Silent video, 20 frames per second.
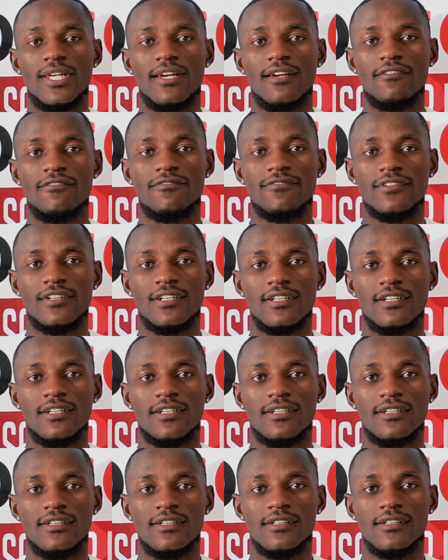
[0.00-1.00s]
have
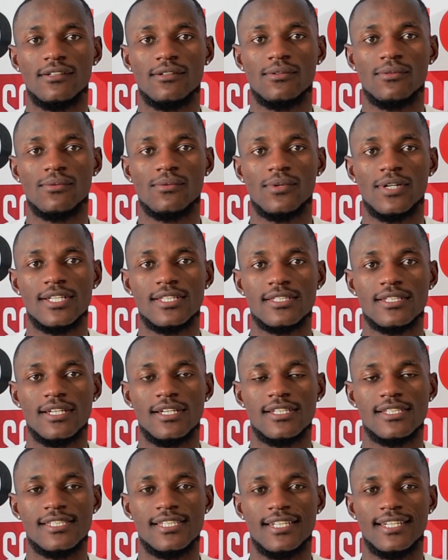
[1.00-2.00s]

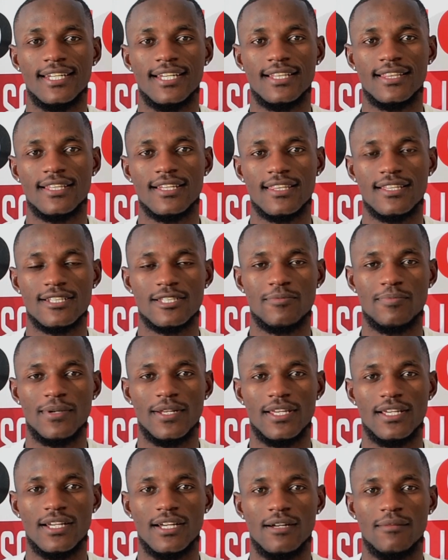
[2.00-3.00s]
Zeneta that's
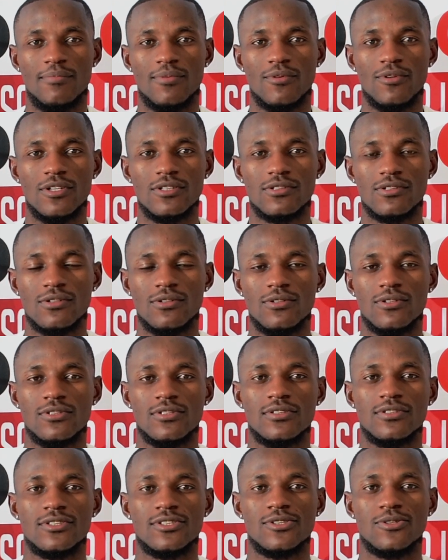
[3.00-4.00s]
playing abroad,
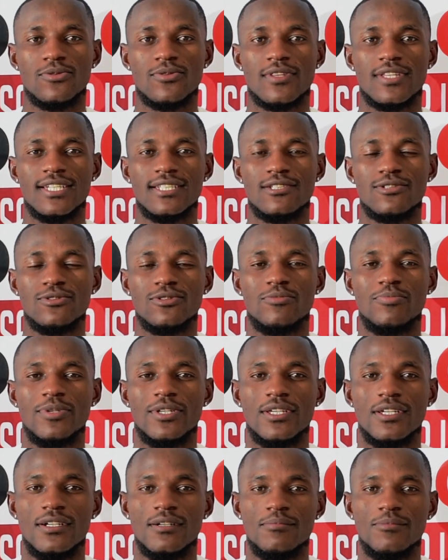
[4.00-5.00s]
so that should
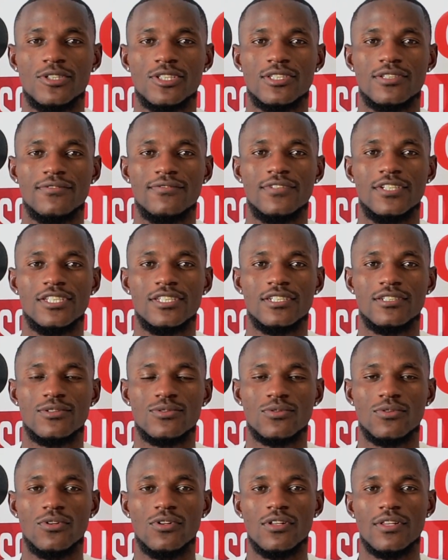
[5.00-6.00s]
be a motivation
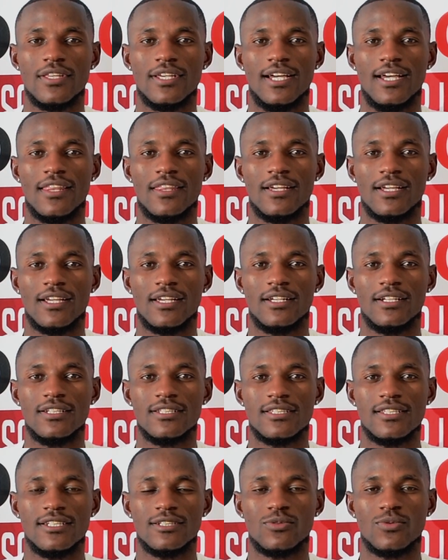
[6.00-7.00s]
to all the other
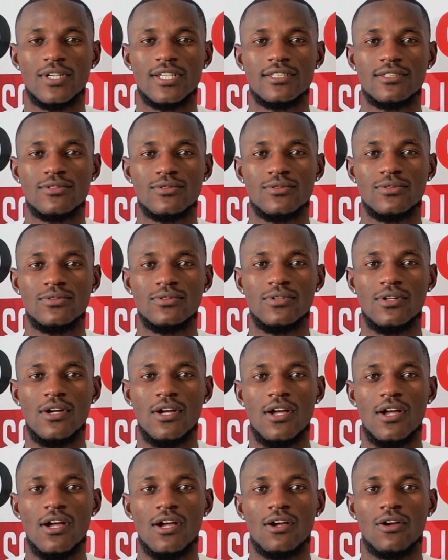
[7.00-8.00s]
girls that want to
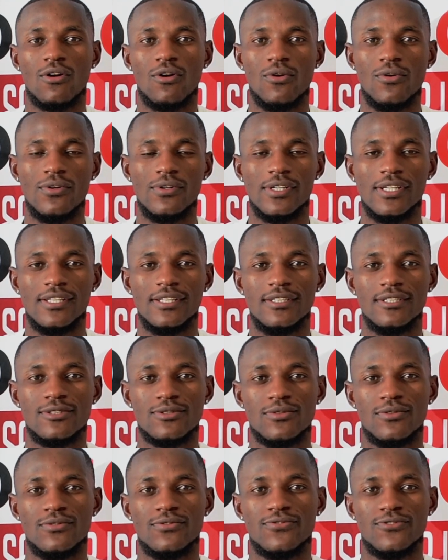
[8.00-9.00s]
go
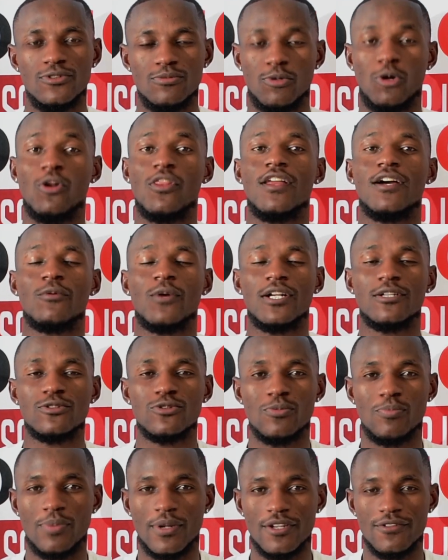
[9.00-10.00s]
into football, that want
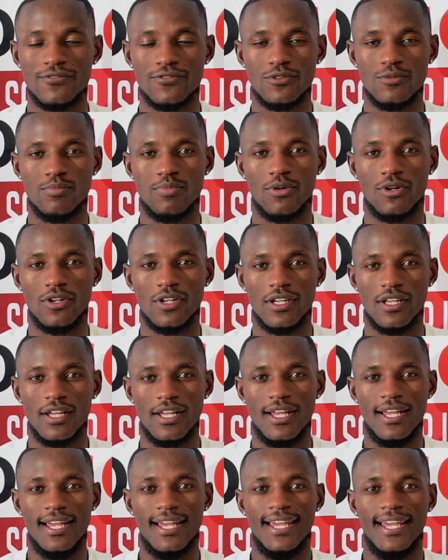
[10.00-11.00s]
to play football.
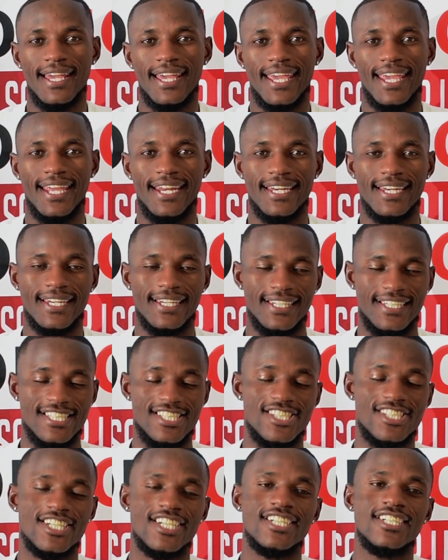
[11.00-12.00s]
And
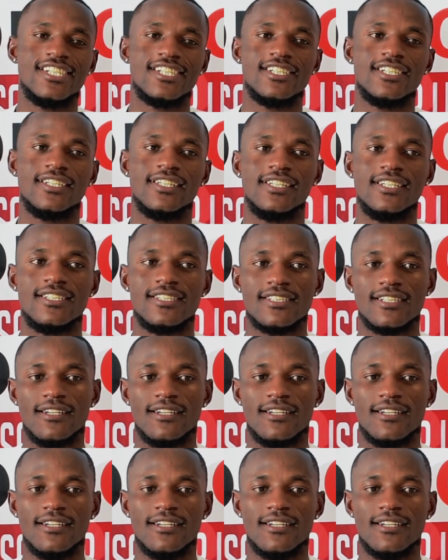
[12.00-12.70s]
in general,